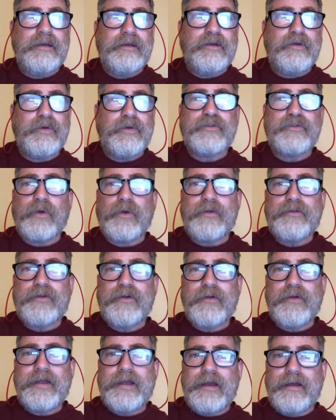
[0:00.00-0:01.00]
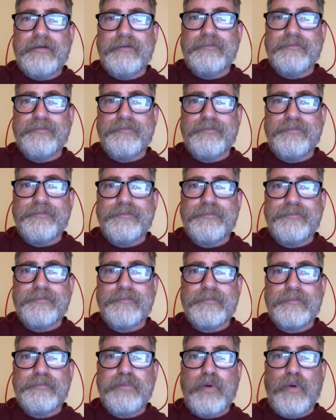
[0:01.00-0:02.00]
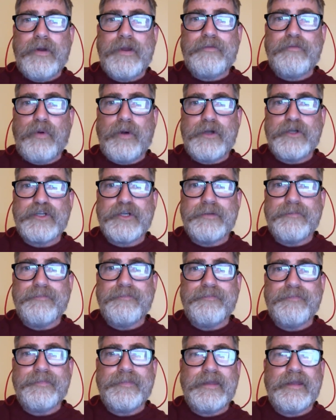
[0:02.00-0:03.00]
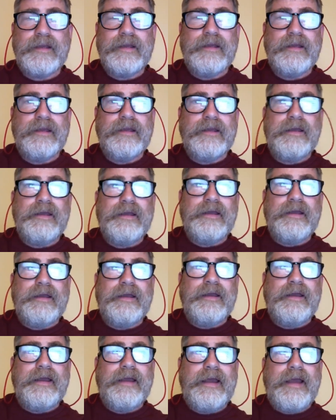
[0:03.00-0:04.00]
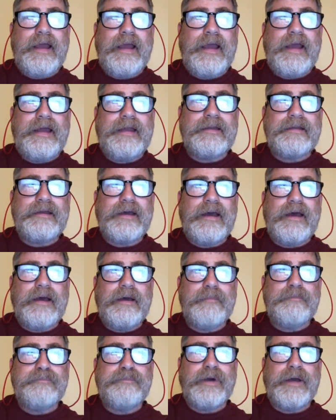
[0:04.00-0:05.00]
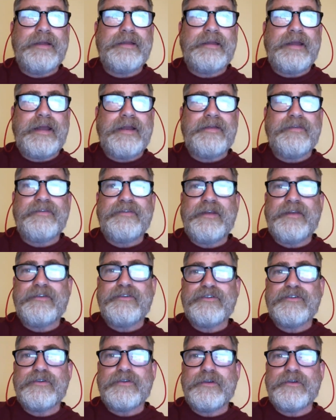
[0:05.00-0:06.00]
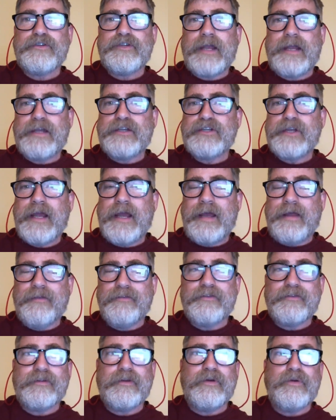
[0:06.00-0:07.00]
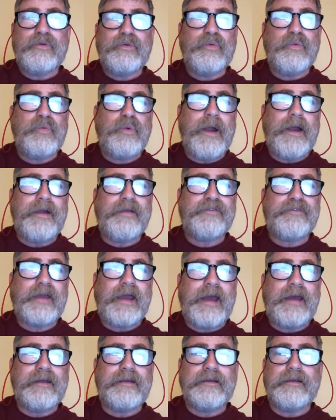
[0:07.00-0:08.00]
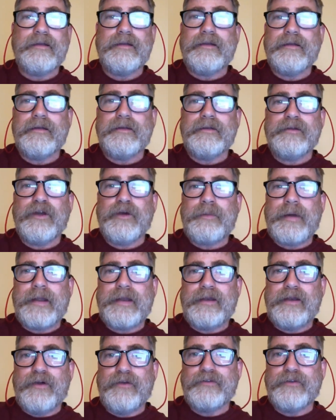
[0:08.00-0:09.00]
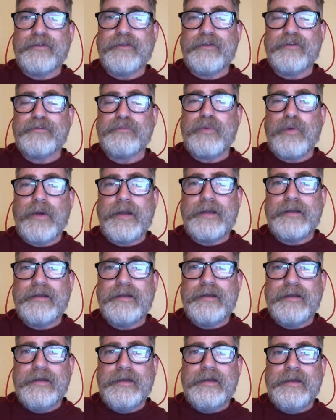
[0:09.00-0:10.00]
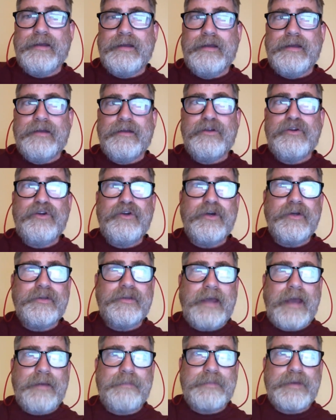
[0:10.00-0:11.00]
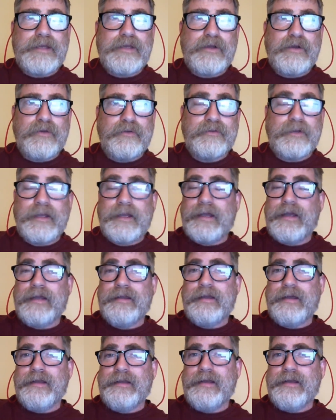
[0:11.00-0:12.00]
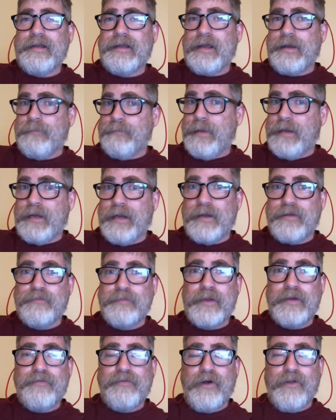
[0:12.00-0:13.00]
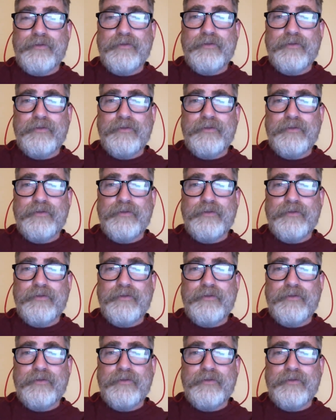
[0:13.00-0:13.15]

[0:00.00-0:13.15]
was North Korea, point of origin. And but that has since changed hands. Where it's at, Nobody knows at this point. Could that be used? And then again, it may not even be a false